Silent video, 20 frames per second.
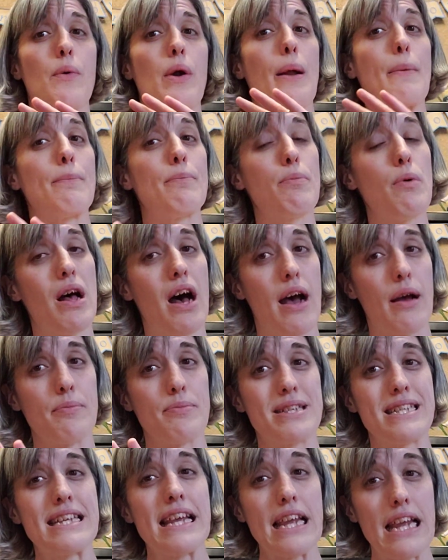where
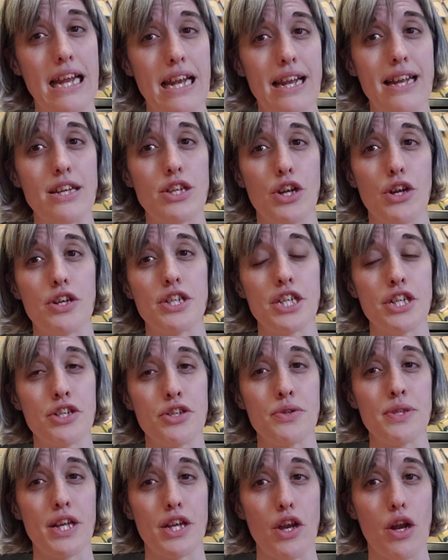I'm sinking into your
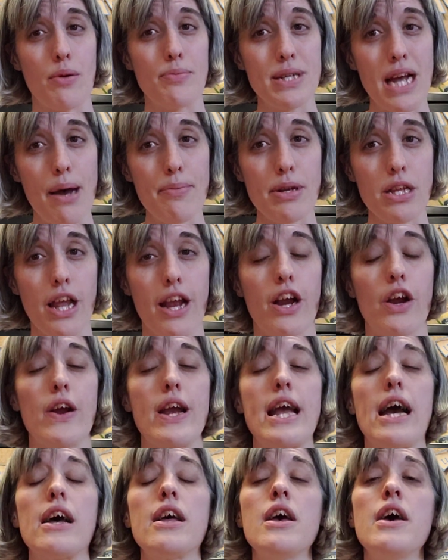tissues in your abdominal
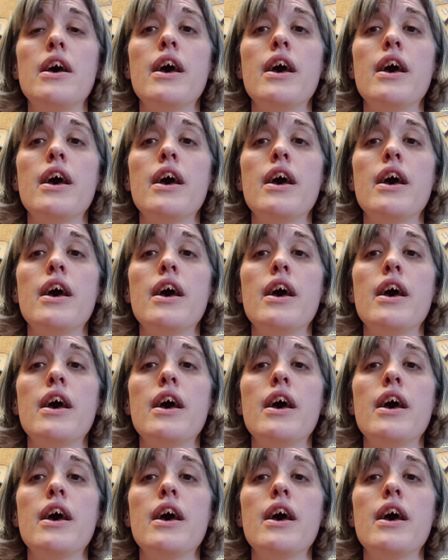area,